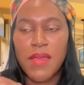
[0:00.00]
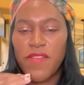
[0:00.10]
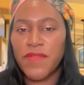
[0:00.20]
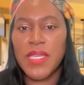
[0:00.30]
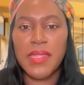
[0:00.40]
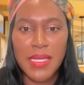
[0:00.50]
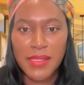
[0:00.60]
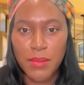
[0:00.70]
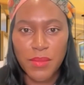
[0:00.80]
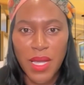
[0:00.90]
50 things
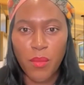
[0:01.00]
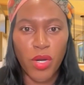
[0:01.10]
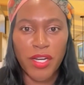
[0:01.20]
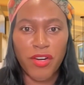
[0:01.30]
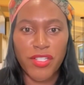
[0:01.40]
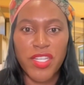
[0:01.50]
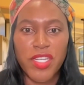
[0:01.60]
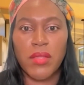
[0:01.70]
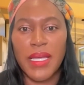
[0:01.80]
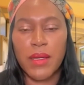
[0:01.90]
I'm wanting her to
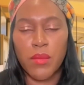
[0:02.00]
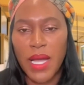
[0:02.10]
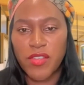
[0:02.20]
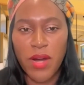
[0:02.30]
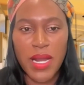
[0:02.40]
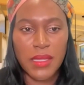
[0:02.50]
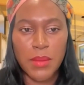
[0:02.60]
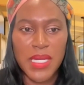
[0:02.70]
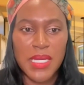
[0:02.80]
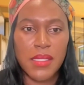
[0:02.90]
do. Like I try and
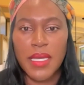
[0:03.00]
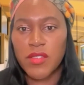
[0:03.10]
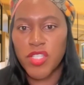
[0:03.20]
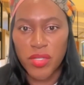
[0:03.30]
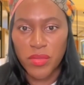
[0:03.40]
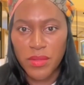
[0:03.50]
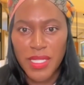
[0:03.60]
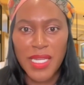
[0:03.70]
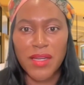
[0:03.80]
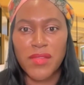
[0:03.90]
limit it to like 2,
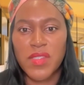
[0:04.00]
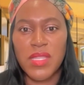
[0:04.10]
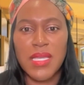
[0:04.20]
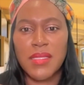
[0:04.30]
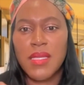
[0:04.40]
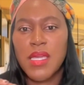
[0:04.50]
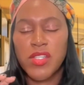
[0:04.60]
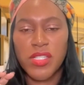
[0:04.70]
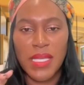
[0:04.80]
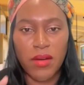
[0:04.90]
you know, so then
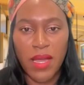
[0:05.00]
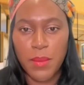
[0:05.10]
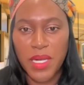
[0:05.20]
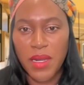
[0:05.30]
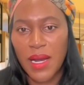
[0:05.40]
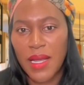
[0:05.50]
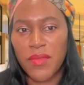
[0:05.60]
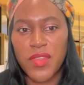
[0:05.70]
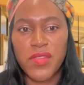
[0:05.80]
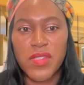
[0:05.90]
she's like, okay, I'm going to knock
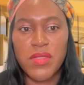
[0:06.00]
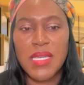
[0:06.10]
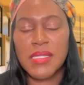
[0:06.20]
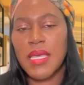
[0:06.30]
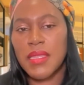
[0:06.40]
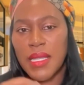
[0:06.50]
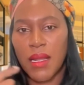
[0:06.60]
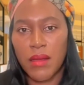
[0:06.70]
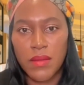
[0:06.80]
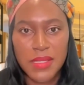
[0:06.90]
out those 2 things and then
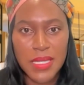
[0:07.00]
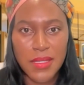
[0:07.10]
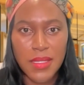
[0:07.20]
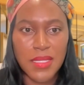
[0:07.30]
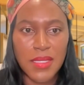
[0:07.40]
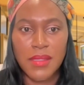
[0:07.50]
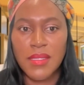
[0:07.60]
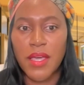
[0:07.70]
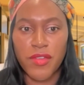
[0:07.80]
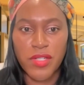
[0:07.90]
I'll send
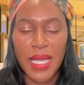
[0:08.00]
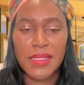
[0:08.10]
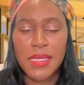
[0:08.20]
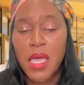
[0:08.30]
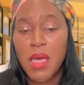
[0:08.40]
another text.